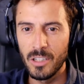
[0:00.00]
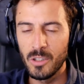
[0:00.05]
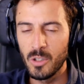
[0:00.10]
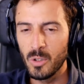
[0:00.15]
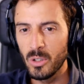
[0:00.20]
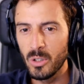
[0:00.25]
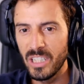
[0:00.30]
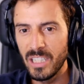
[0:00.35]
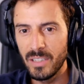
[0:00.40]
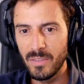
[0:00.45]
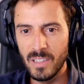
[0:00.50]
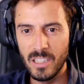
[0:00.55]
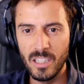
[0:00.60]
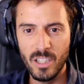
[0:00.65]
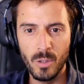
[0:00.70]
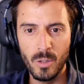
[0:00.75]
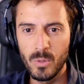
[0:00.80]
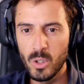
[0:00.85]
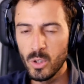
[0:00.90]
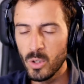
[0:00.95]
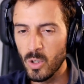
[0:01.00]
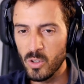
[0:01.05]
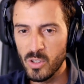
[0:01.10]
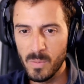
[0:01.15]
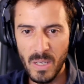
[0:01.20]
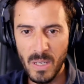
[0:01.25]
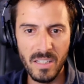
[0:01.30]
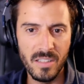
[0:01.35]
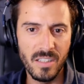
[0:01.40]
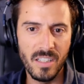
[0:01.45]
to live in communal
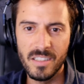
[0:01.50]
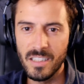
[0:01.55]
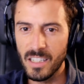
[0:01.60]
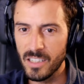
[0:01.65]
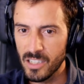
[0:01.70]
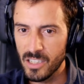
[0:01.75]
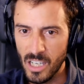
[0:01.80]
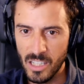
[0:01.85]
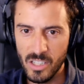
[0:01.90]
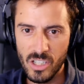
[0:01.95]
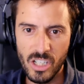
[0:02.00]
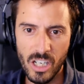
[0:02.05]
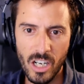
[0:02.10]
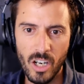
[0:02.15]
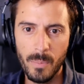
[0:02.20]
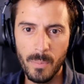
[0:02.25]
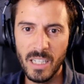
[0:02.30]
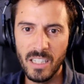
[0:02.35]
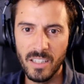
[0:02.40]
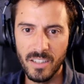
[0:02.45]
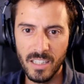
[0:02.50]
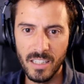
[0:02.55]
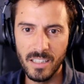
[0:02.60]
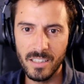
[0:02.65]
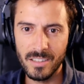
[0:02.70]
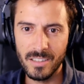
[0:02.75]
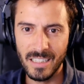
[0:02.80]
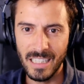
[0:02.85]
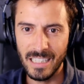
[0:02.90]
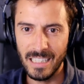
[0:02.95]
spaces and, and share many things.